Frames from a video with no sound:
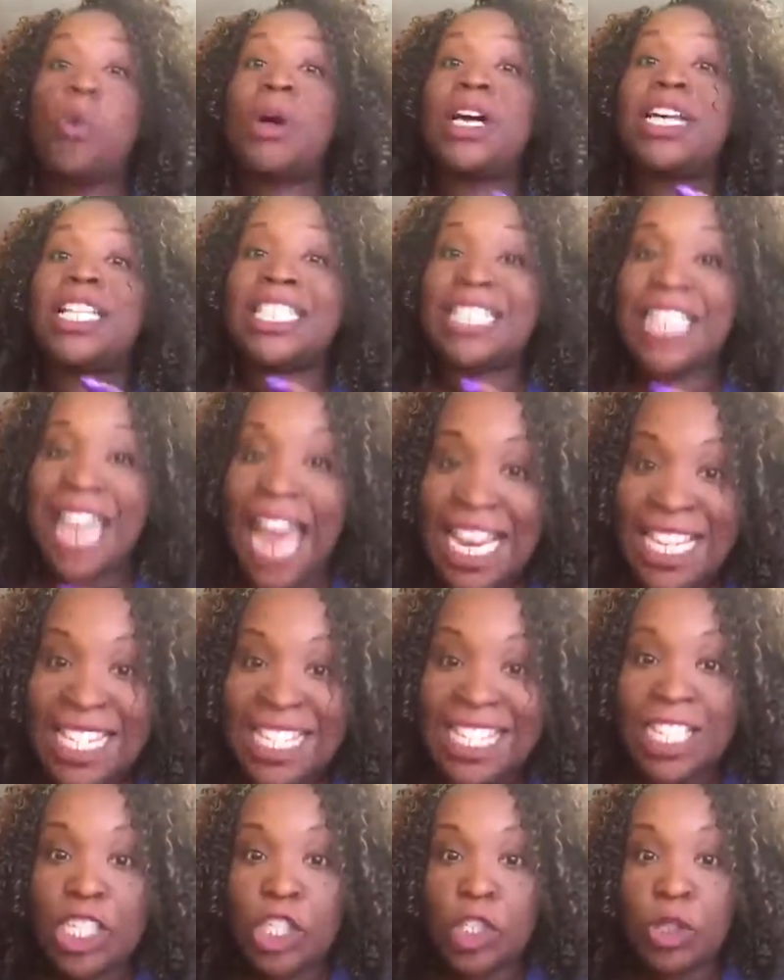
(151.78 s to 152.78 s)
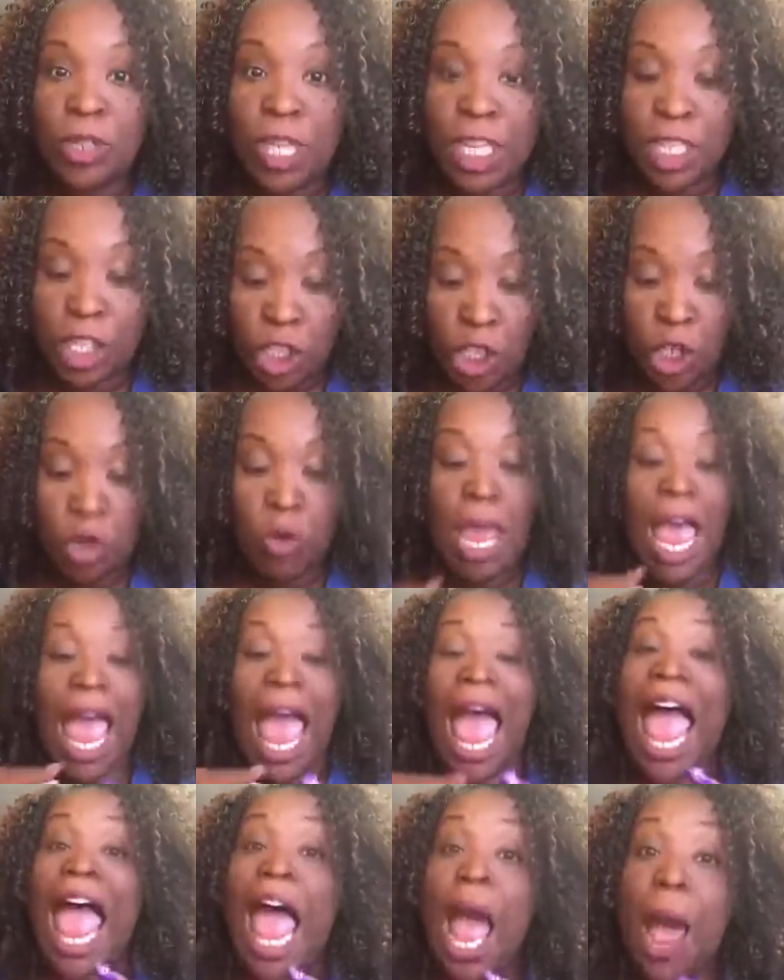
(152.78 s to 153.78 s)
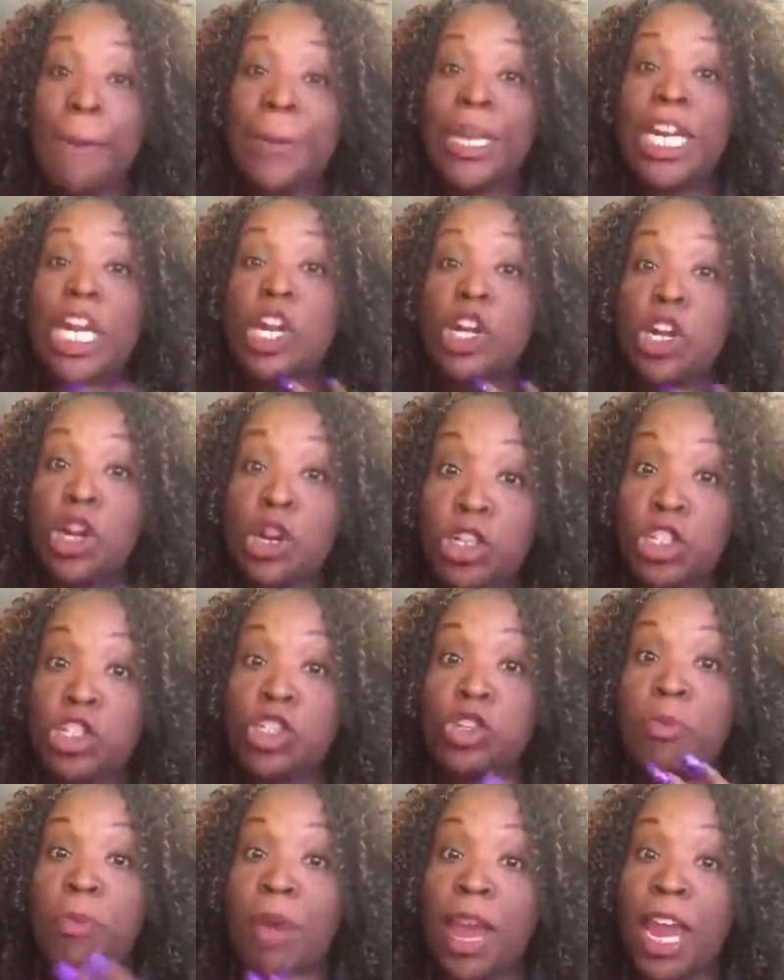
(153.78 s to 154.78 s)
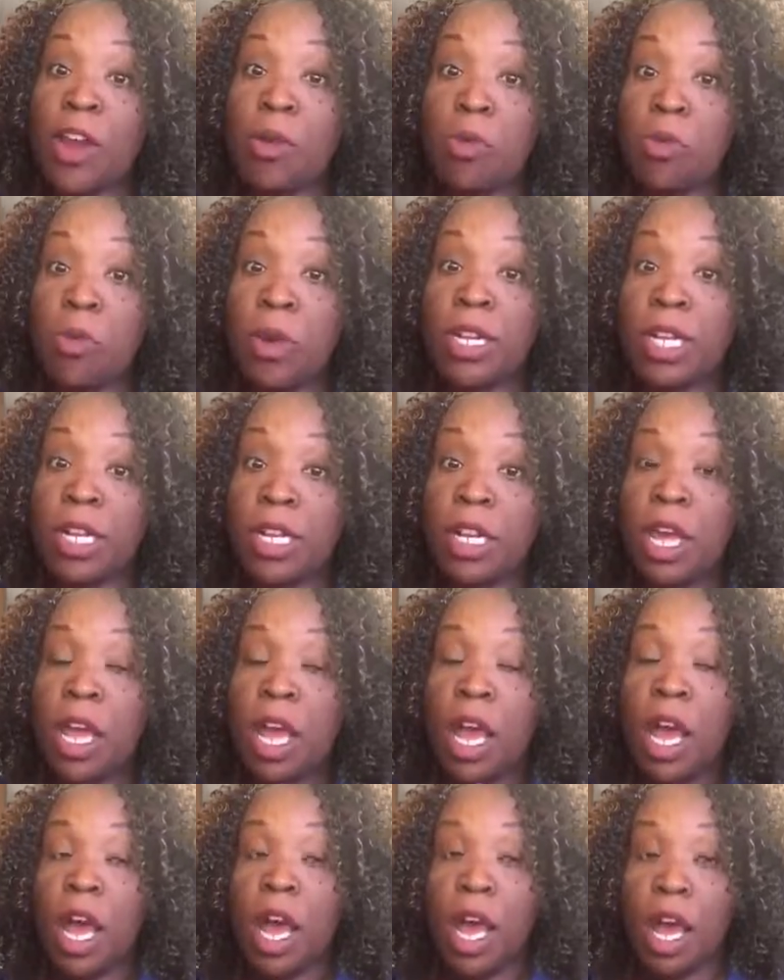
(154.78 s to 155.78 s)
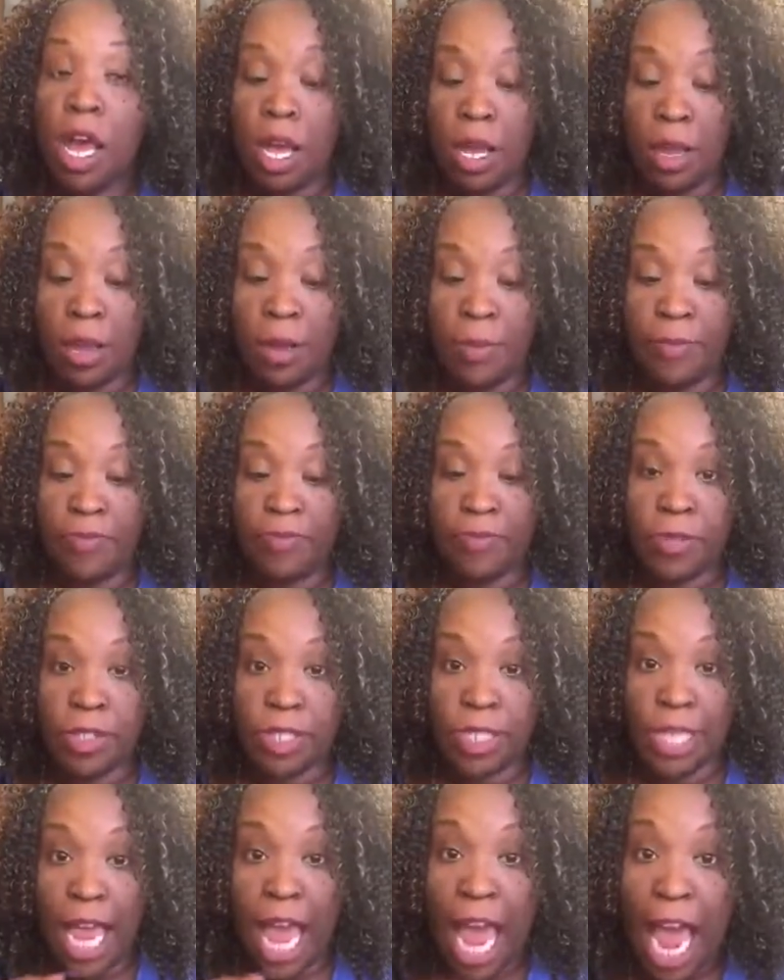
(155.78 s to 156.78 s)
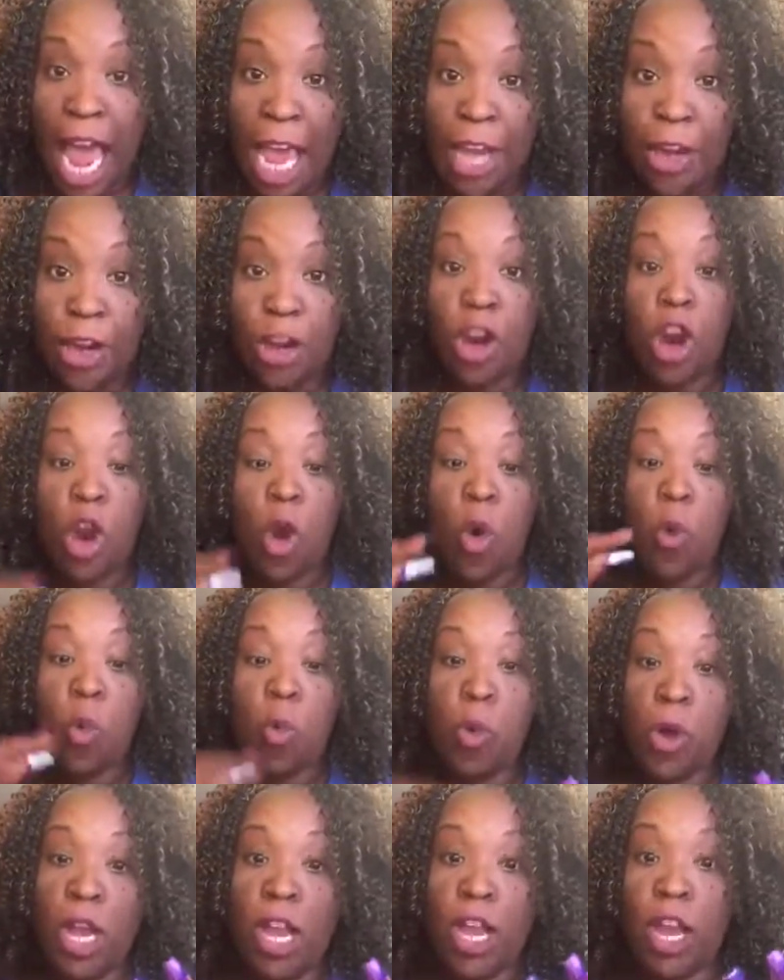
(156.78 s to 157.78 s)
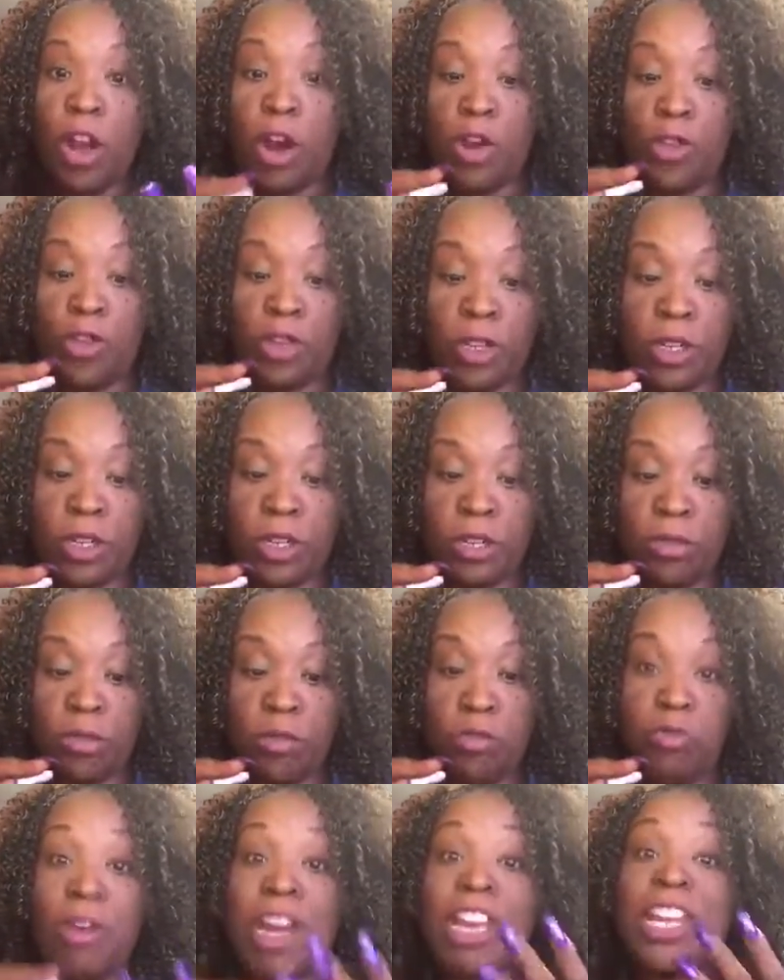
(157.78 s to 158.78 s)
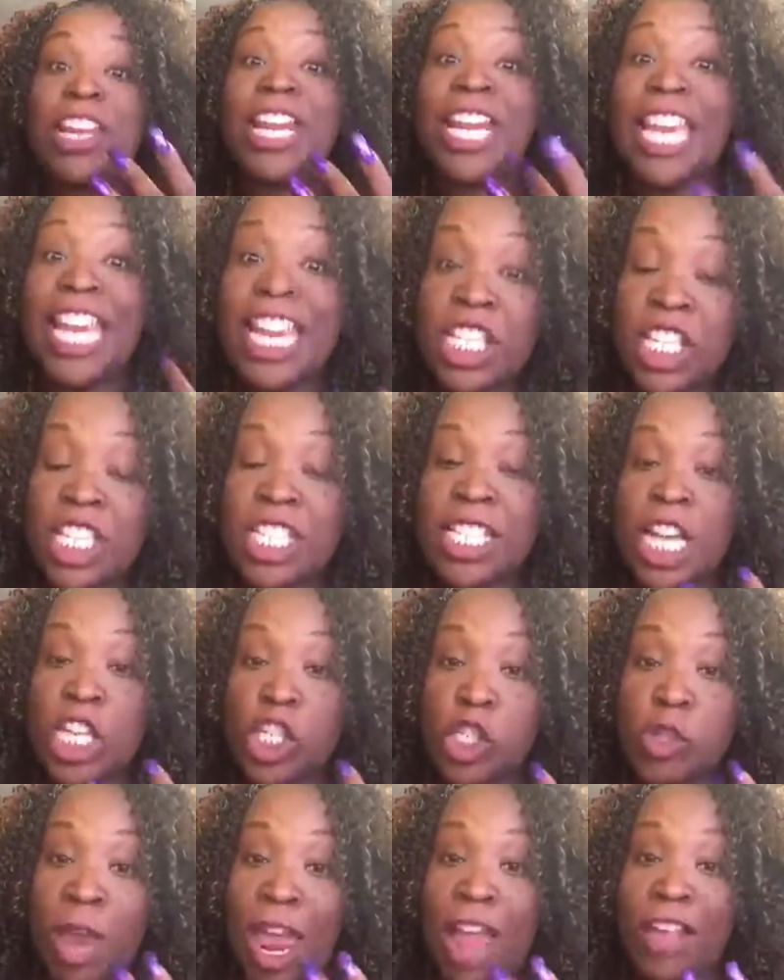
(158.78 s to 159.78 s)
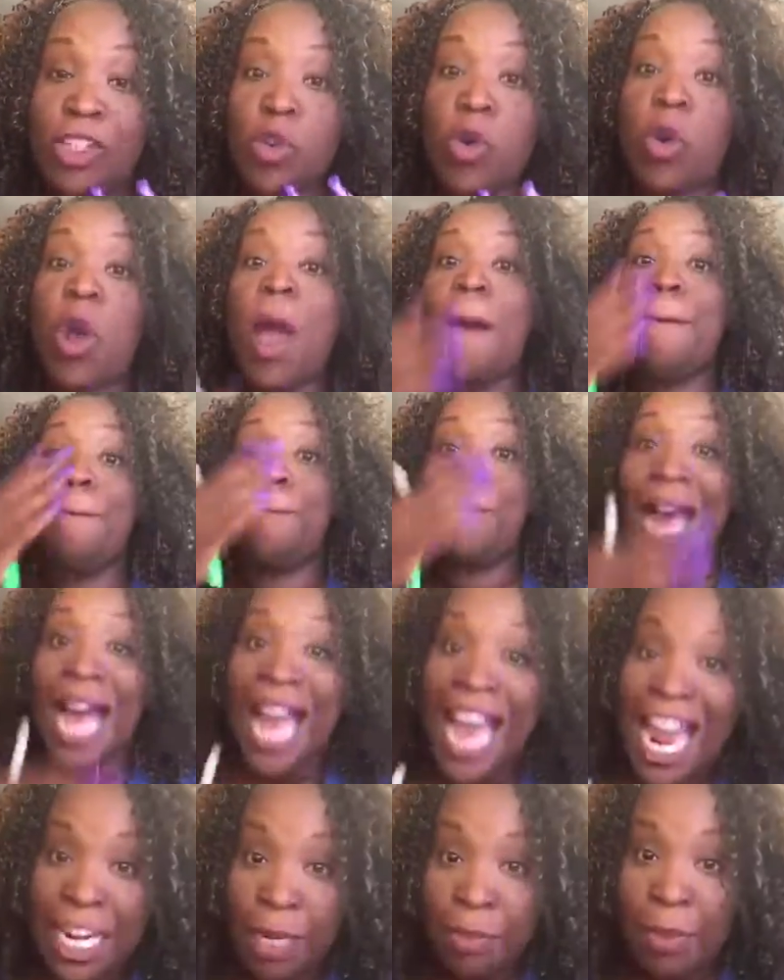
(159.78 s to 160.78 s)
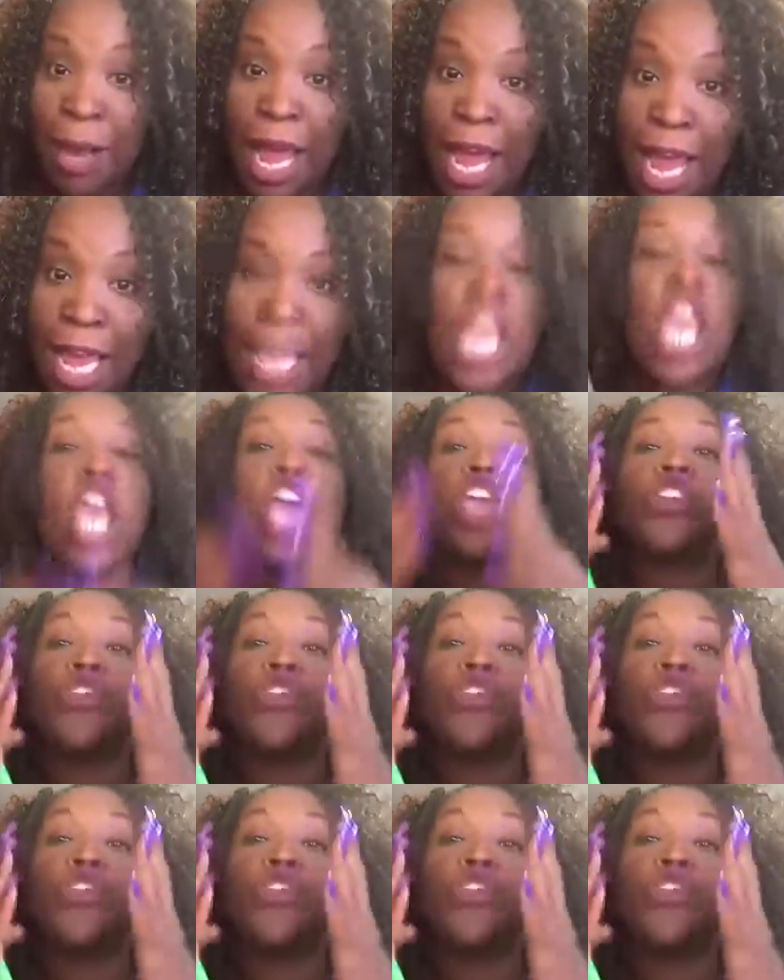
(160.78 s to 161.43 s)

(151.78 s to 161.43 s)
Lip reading: what licenses you need to do, how many nurses you might want to hire, what are the regulations that you have to abide by.